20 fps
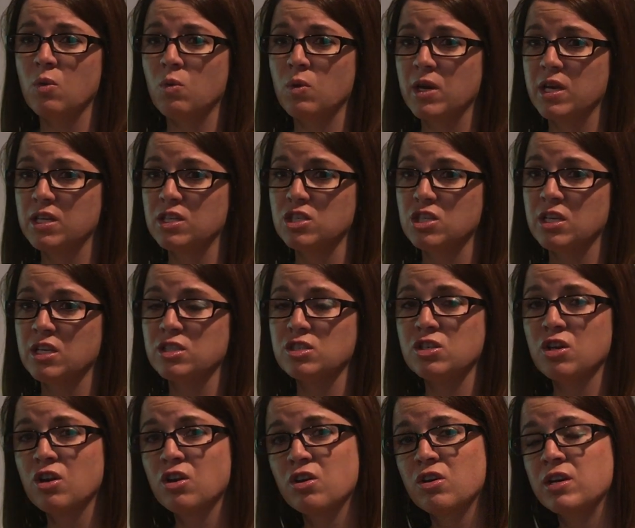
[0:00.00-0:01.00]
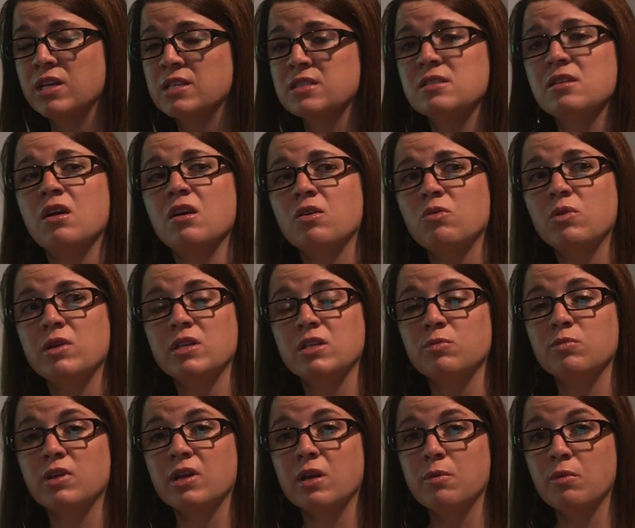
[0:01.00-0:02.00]
which in turn is not going
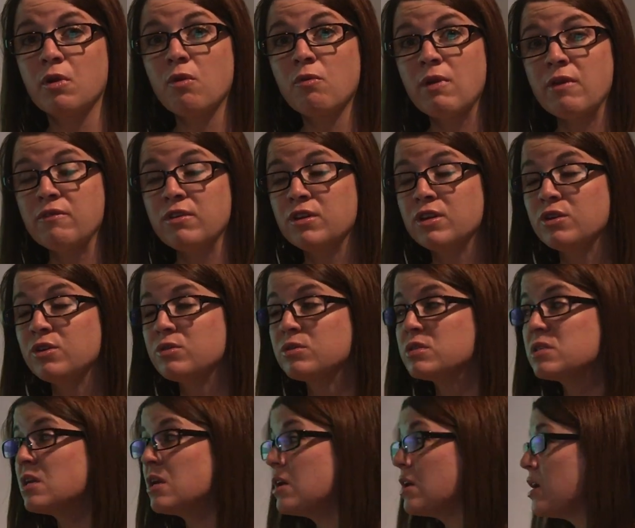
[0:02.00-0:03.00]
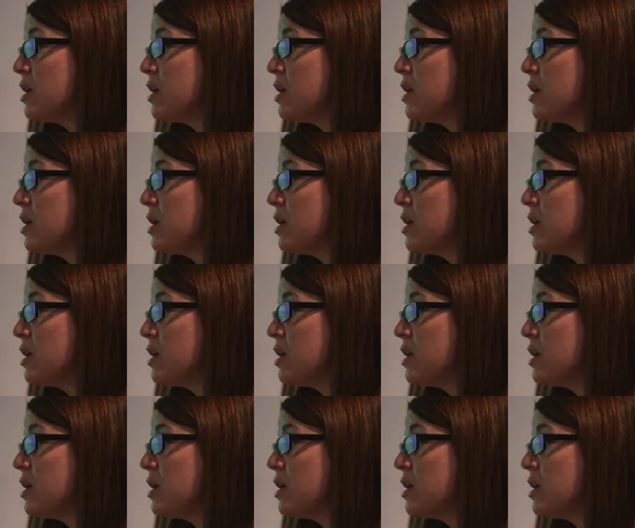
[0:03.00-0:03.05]
to bring up our revenues.